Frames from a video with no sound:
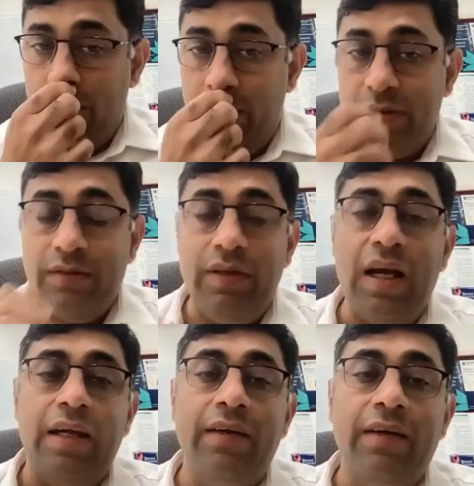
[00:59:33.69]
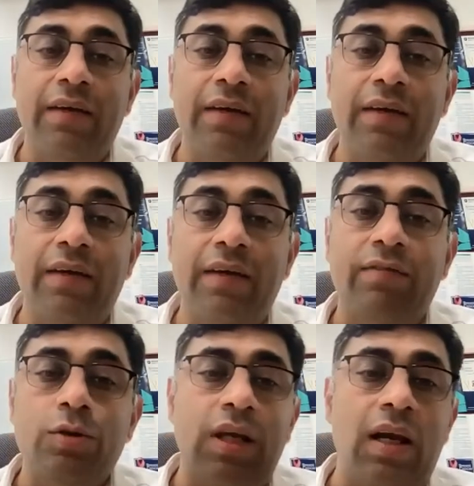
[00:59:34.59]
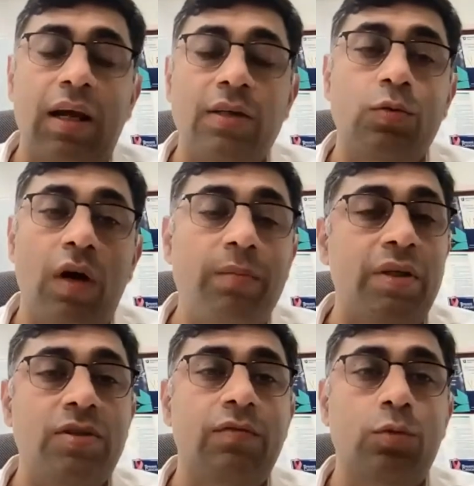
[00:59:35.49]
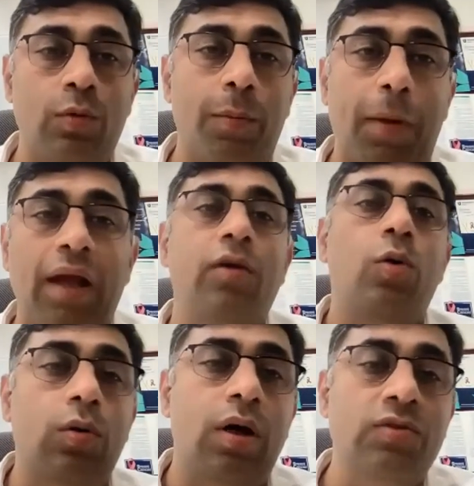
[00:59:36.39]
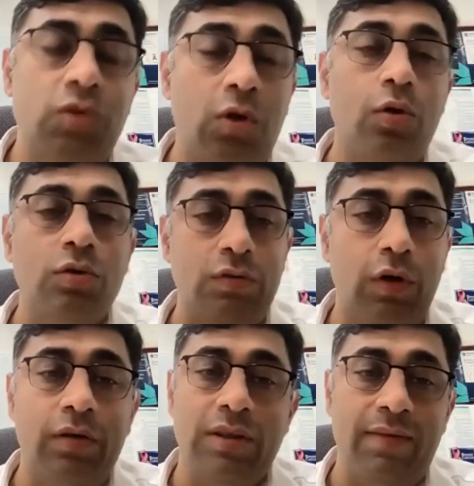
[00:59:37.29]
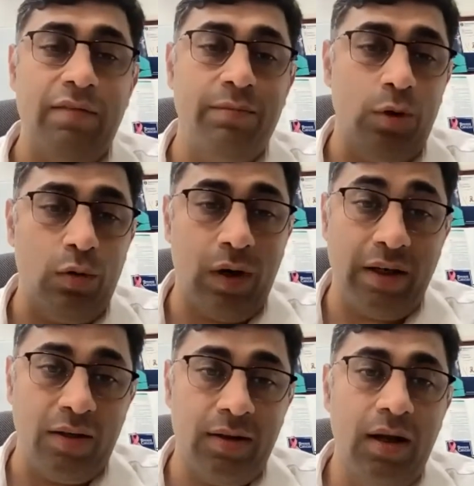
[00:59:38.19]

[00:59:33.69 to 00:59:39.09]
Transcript: Vis-a-vis, I give those 10 lakhs to one patient whom I know is not going to survive beyond 1 year.